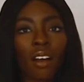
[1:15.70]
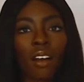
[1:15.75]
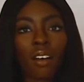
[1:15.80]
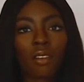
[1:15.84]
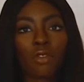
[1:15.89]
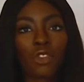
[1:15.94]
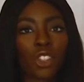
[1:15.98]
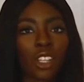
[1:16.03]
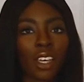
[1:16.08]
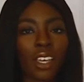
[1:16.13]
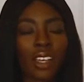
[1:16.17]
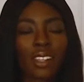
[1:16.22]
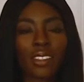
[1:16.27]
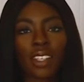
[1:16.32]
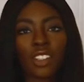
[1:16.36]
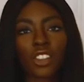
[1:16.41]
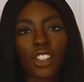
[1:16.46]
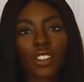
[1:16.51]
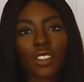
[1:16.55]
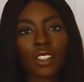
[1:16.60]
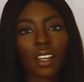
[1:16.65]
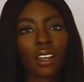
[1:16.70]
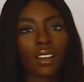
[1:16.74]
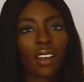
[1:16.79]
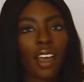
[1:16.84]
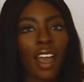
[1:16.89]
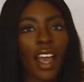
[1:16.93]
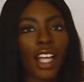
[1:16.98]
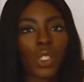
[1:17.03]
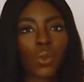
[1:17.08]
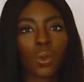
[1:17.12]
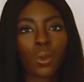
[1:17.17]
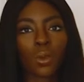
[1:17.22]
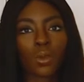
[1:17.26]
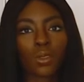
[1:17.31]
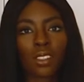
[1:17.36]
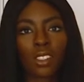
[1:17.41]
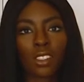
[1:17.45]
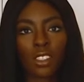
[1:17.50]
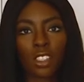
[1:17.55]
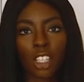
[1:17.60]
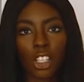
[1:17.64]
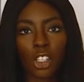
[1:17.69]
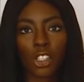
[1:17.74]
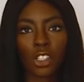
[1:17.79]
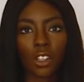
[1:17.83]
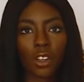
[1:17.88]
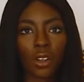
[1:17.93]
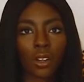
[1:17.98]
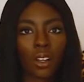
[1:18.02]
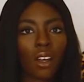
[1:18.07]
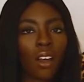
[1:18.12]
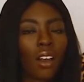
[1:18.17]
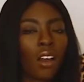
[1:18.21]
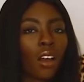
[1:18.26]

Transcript: of jeans and just a casual t-shirt.